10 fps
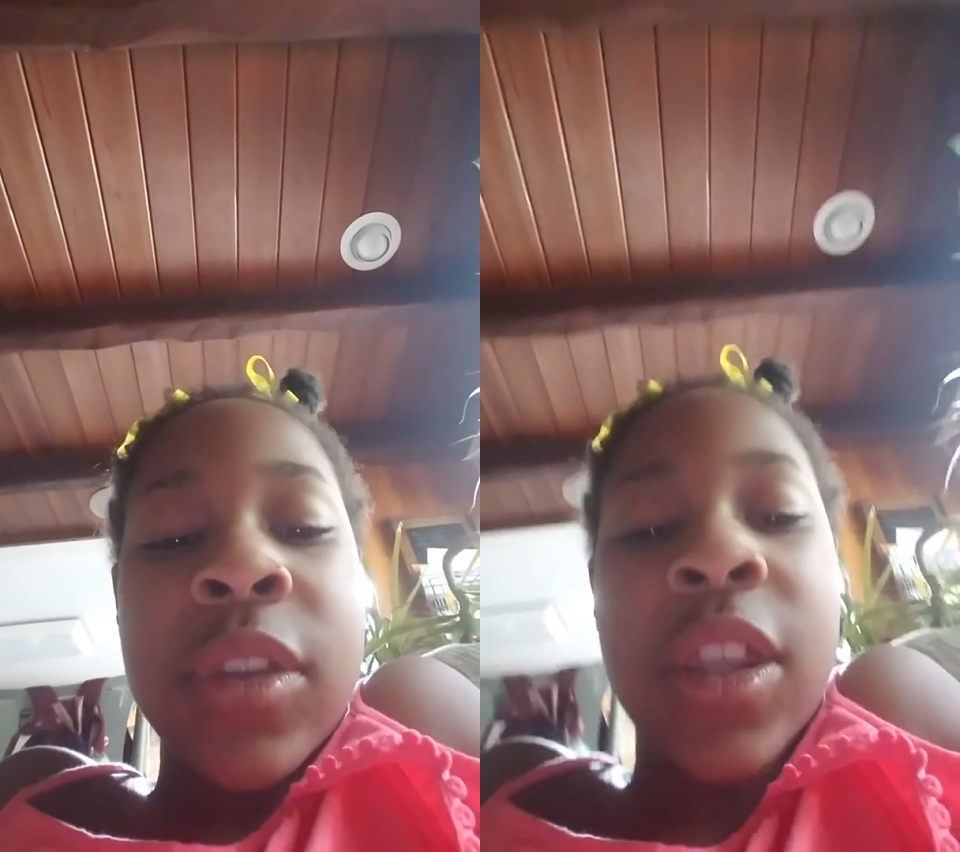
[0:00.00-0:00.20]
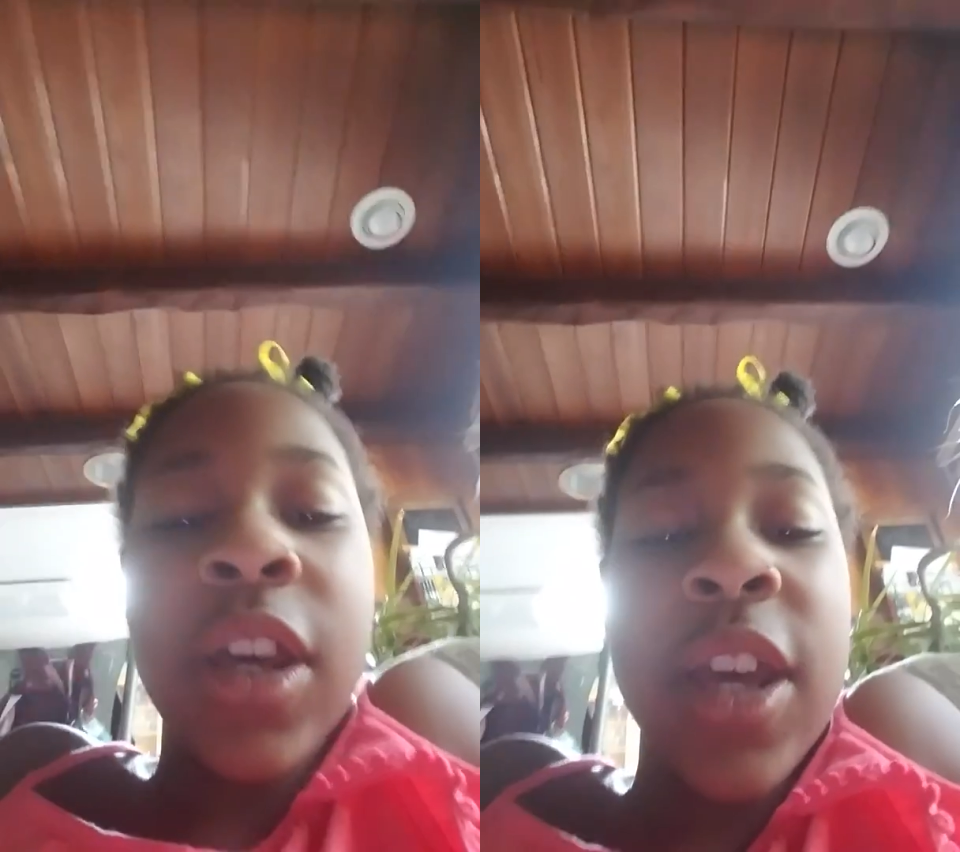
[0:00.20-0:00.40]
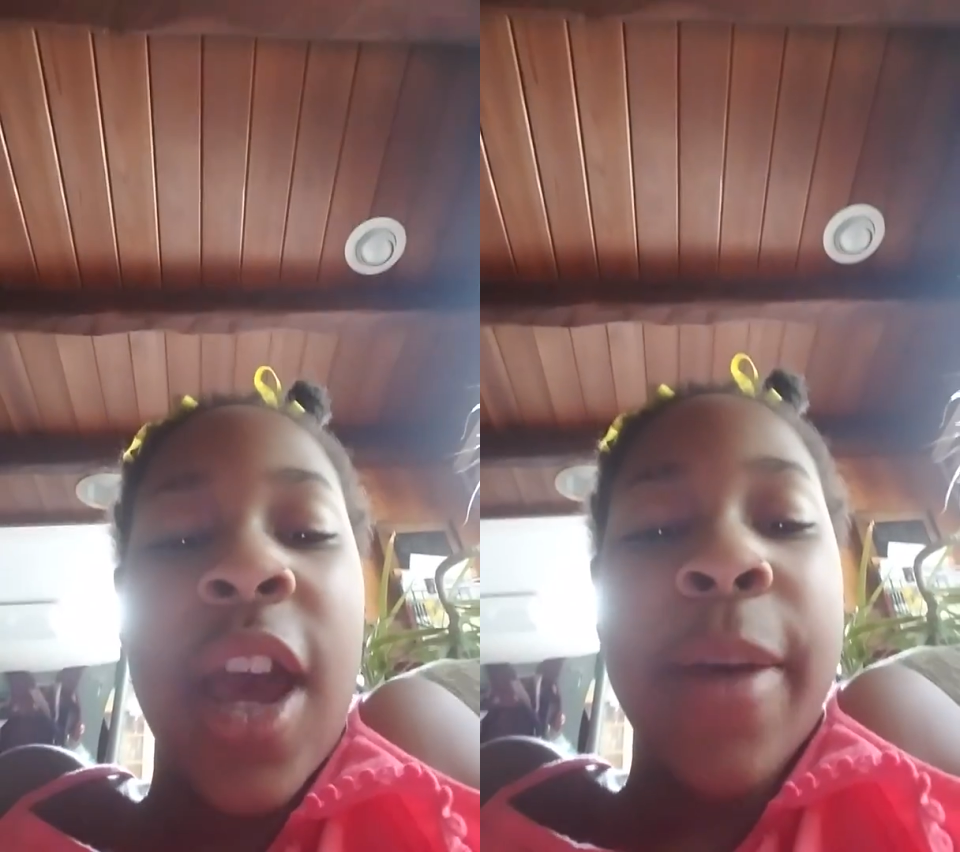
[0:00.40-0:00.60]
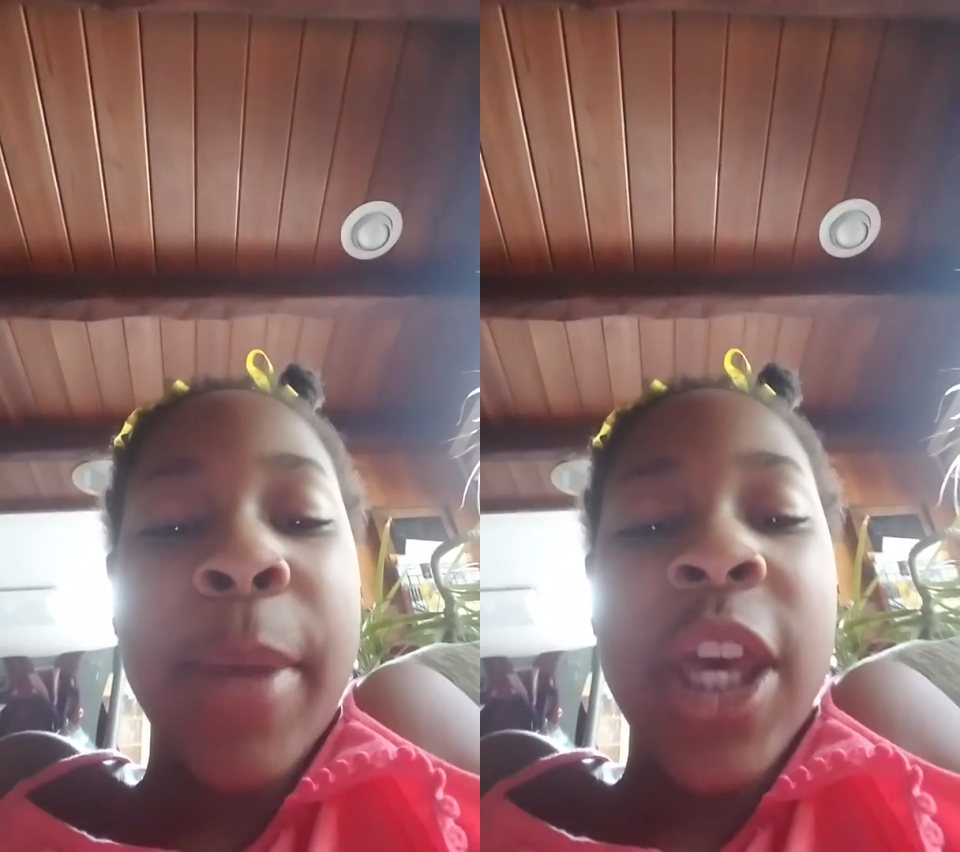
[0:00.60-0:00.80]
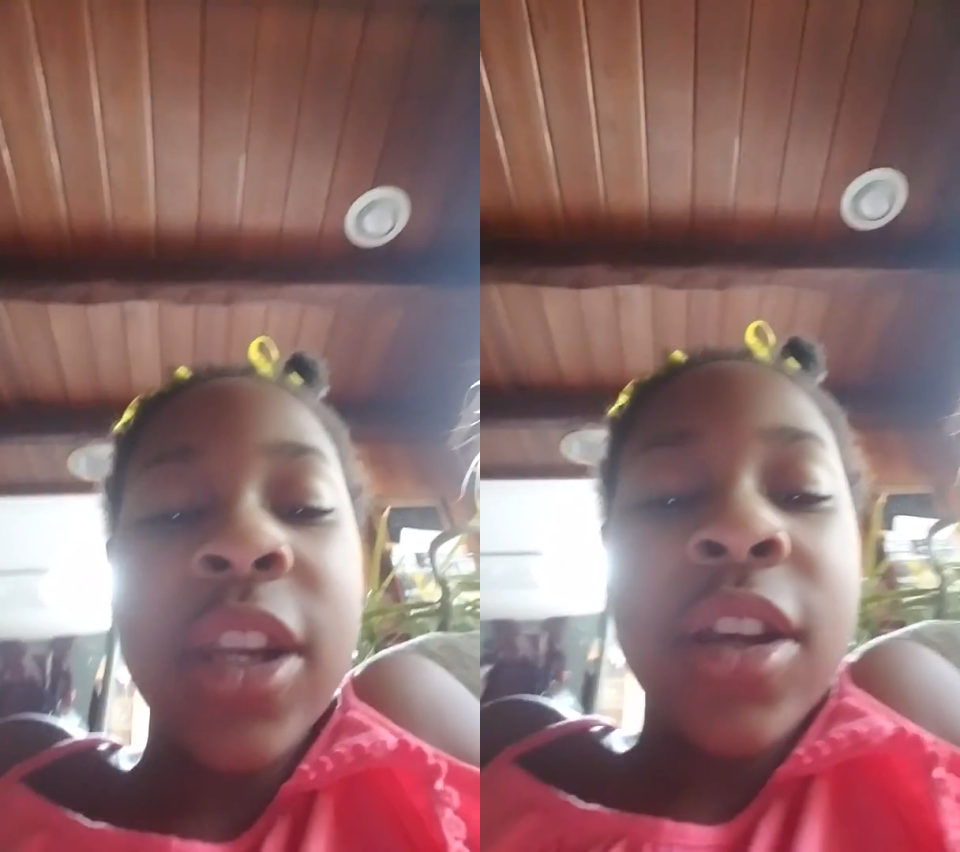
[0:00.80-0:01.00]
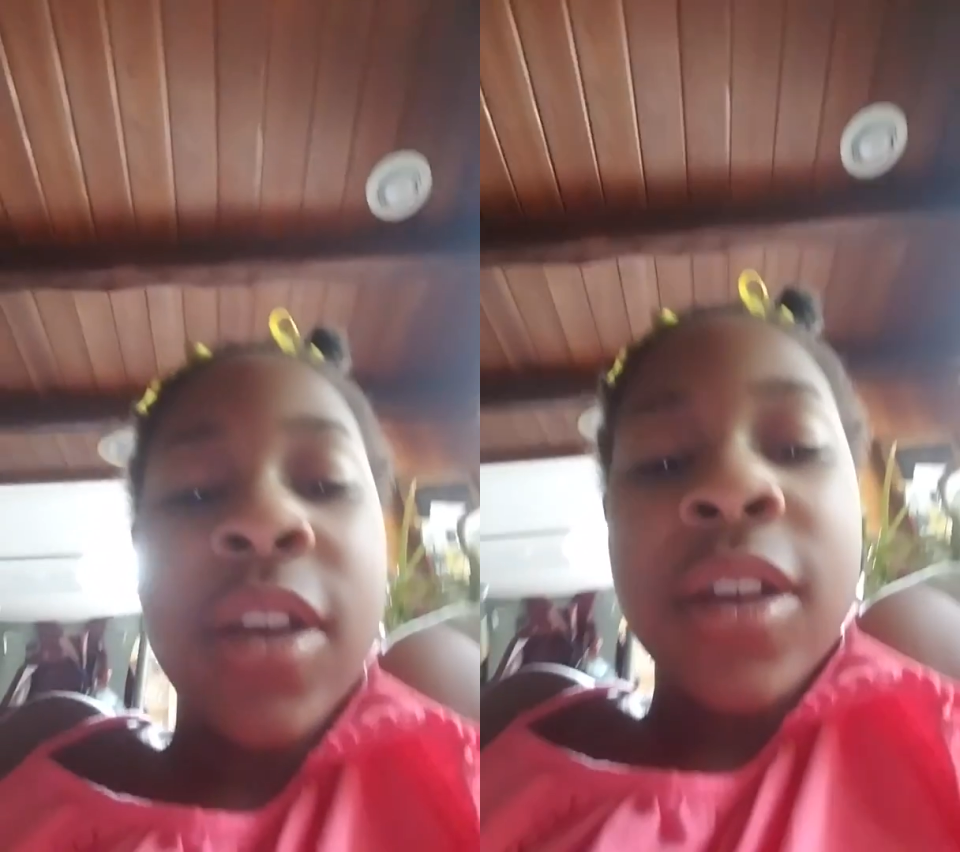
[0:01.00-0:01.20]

thingy I made.